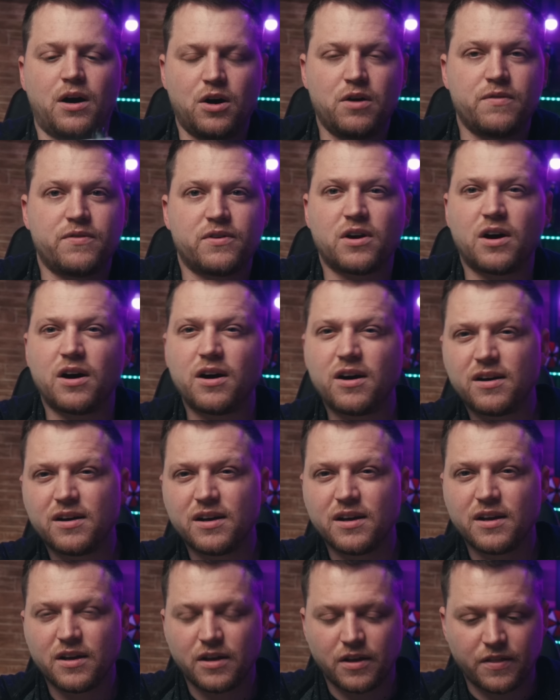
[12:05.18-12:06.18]
overall,
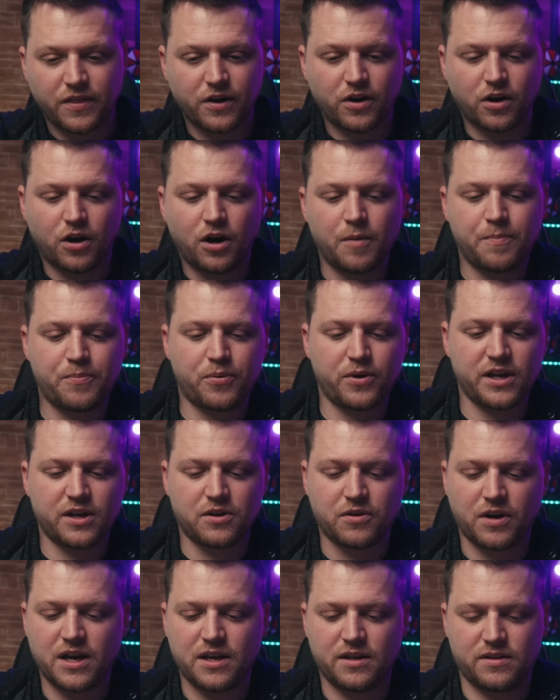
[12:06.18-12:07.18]
they're all pretty
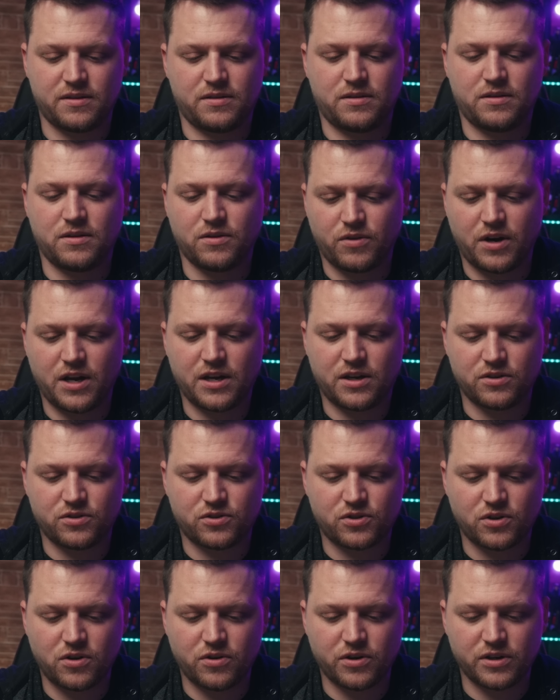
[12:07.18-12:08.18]
great
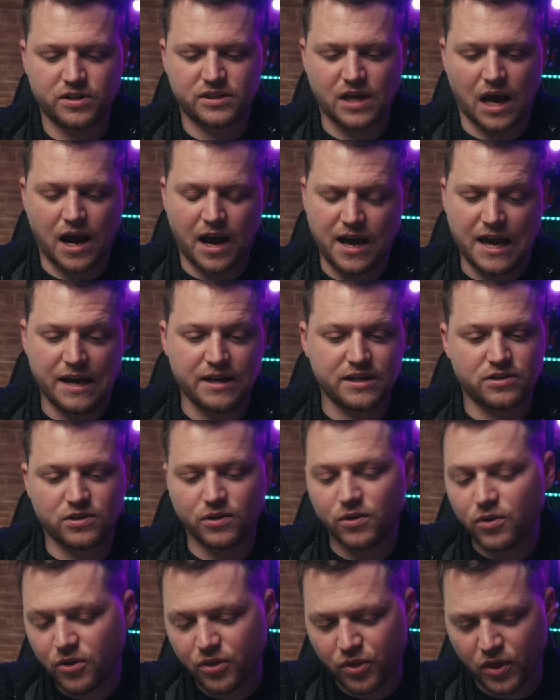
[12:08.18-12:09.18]
controllers. I
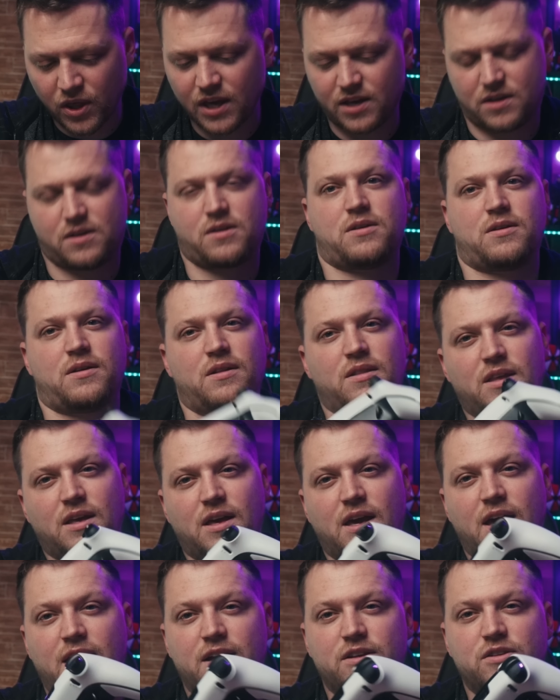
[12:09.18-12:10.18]
do think the
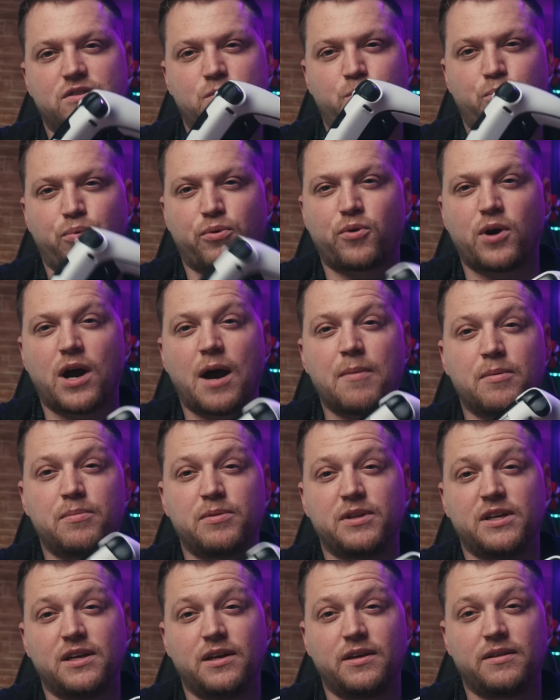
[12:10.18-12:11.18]
Edge
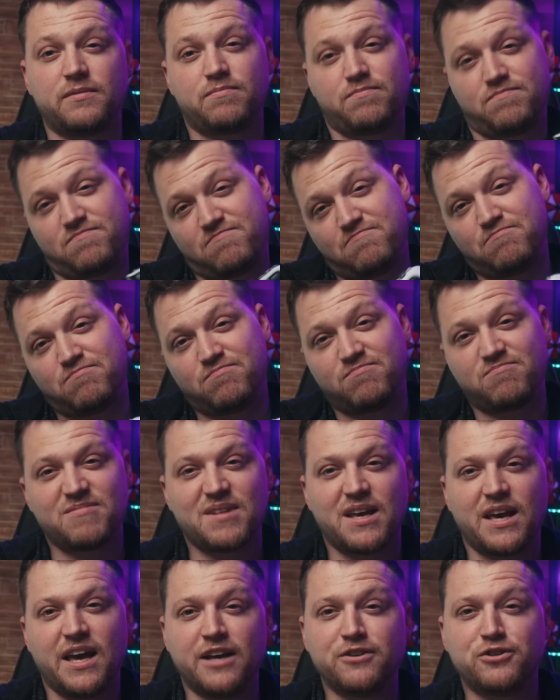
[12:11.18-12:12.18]
probably
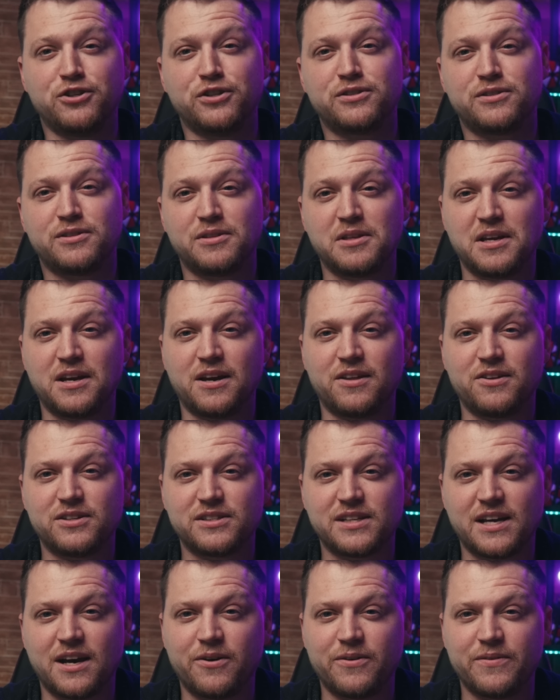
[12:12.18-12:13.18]
edges the
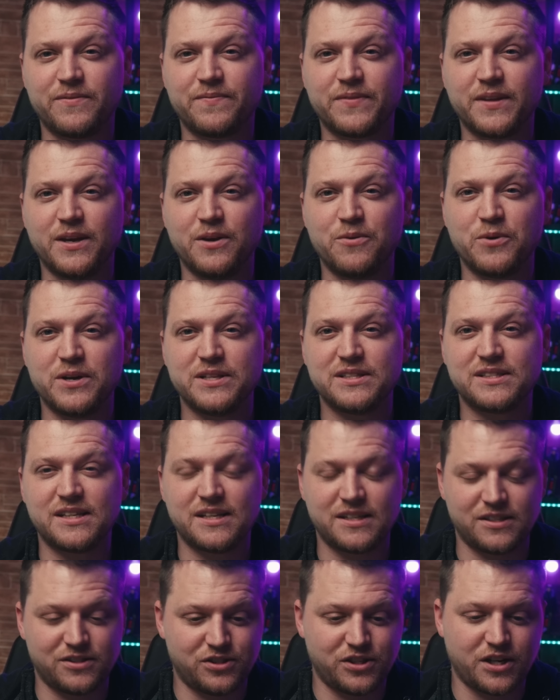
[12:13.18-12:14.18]
others out and wins
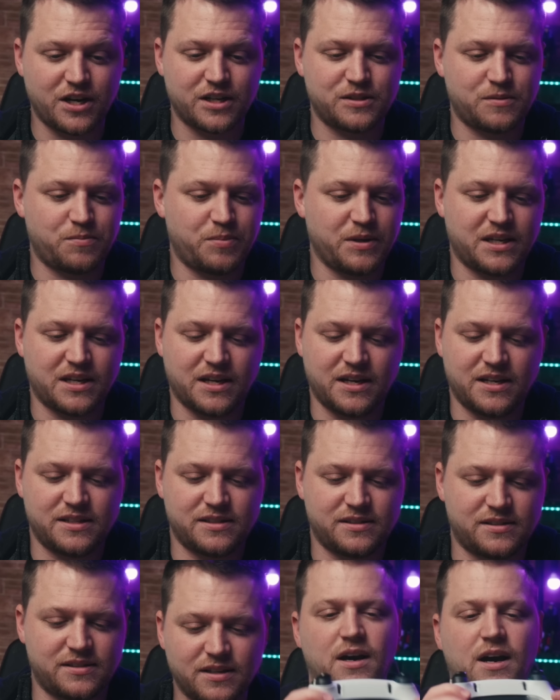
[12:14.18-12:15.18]
it, just
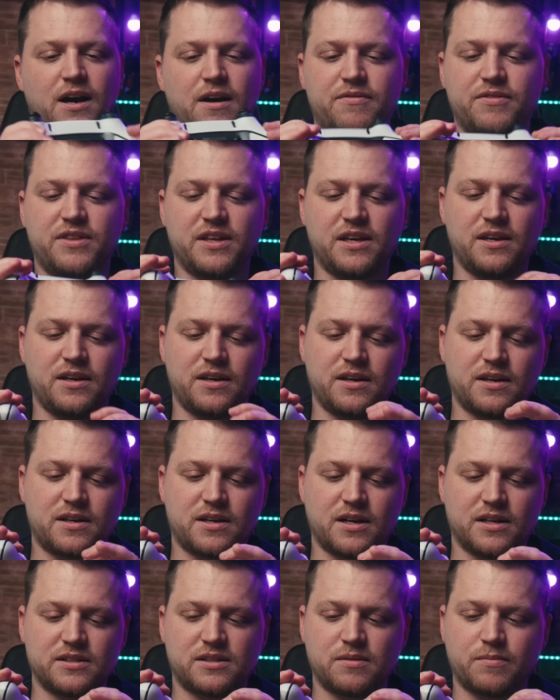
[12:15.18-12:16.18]
because of the
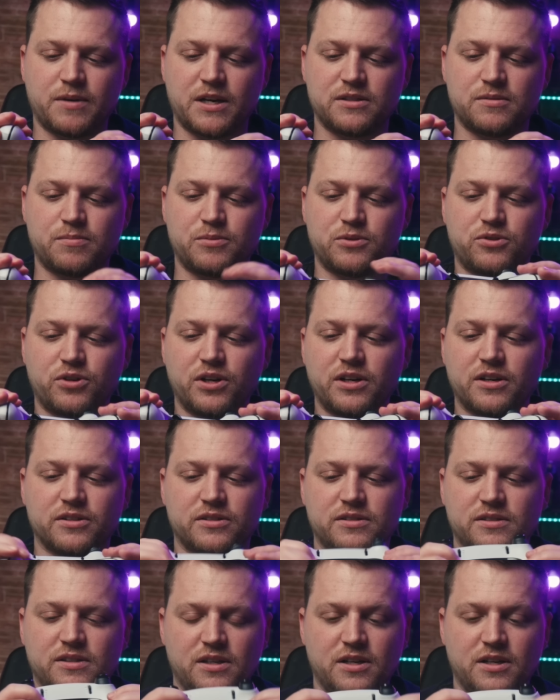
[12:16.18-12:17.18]
customizable triggers. You